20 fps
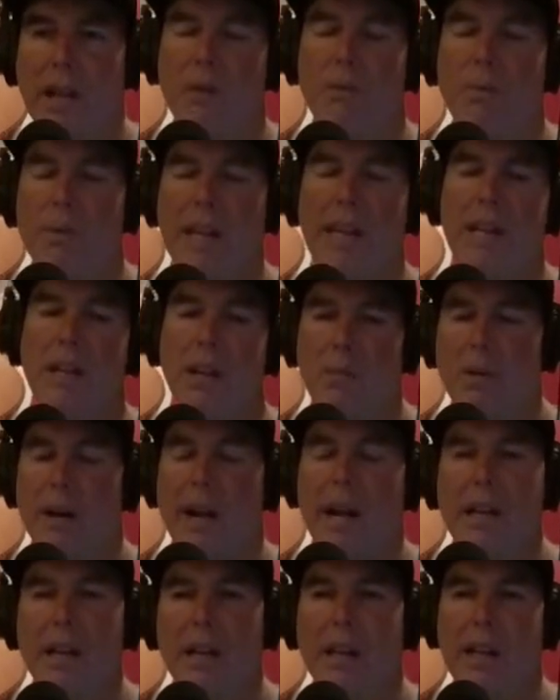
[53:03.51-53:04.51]
And when they did what
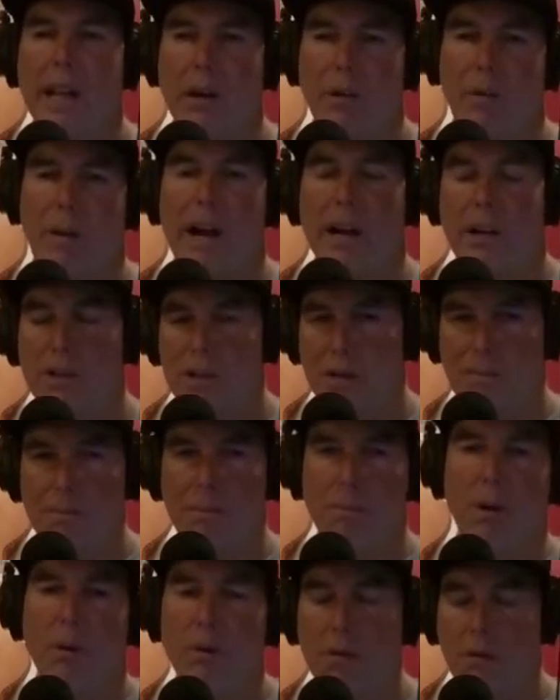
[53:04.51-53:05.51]
I did, they crashed and
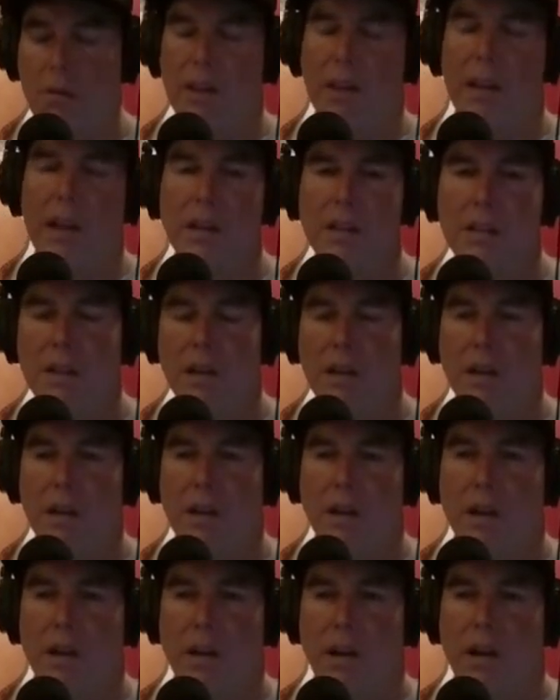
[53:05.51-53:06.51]
broke things.
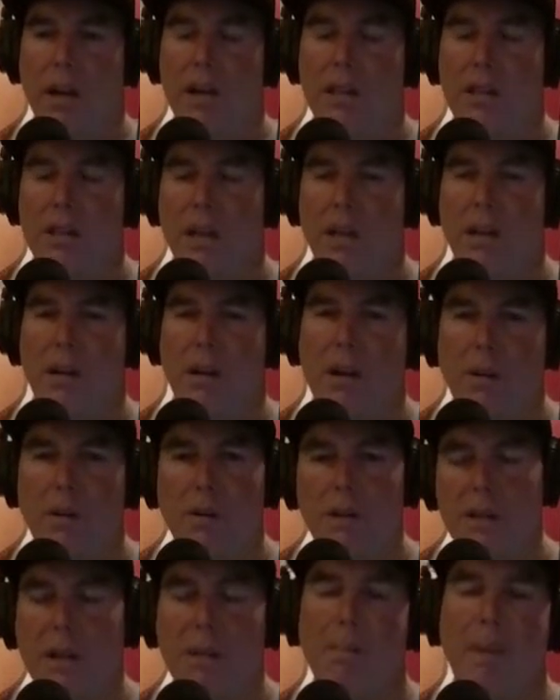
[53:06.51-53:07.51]
And I said,
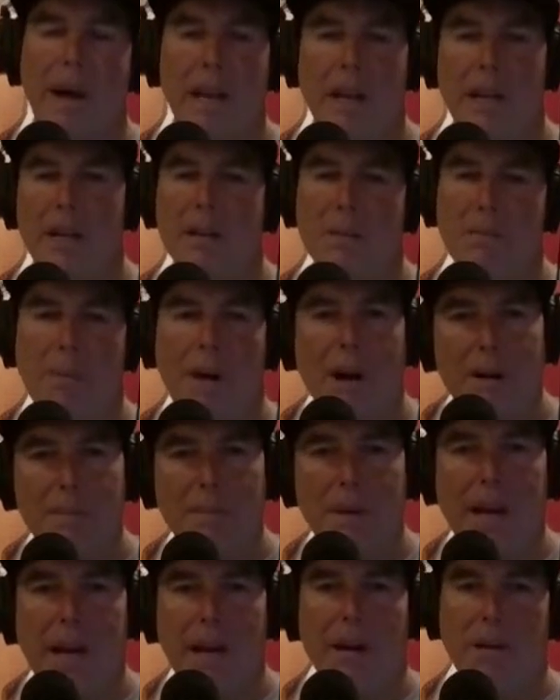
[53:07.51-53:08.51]
notice the bike isn't
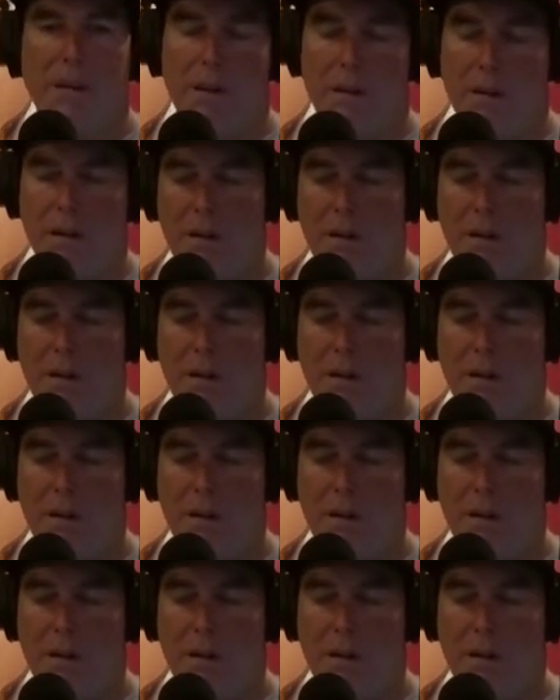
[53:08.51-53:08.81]
bottoming out.